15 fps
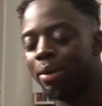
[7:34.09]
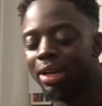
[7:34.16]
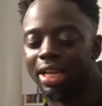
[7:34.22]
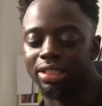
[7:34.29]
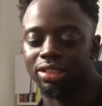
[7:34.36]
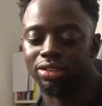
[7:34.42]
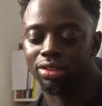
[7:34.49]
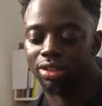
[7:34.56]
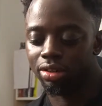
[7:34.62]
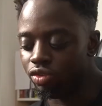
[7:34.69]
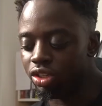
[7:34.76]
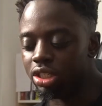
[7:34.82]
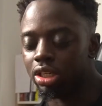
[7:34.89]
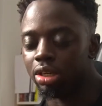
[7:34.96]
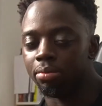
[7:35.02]
But that's
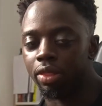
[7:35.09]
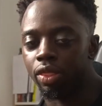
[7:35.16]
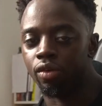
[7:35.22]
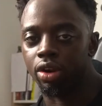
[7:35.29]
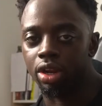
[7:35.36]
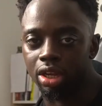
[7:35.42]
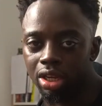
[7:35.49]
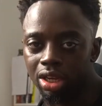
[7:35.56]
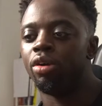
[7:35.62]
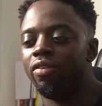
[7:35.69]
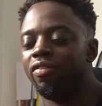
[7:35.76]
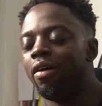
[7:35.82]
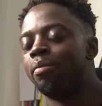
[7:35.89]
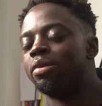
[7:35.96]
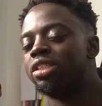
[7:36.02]
reason number 3. Body
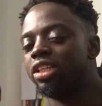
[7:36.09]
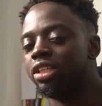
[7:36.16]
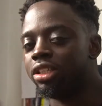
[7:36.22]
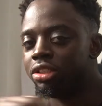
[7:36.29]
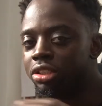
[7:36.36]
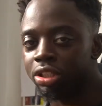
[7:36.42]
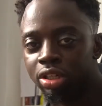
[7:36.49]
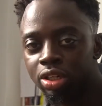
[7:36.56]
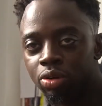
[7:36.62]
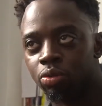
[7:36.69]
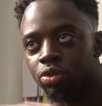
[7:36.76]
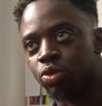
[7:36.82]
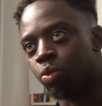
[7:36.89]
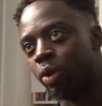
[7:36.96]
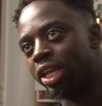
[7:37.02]
fat percentage
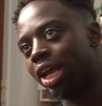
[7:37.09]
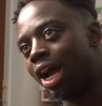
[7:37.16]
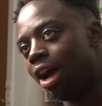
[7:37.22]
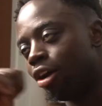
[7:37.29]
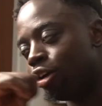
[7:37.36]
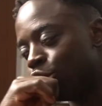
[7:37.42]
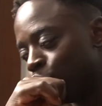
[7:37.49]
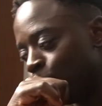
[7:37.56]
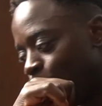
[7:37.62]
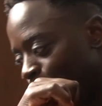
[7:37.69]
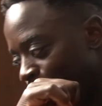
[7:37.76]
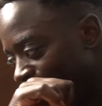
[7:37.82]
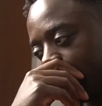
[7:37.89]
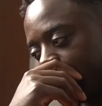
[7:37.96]
was way out of control.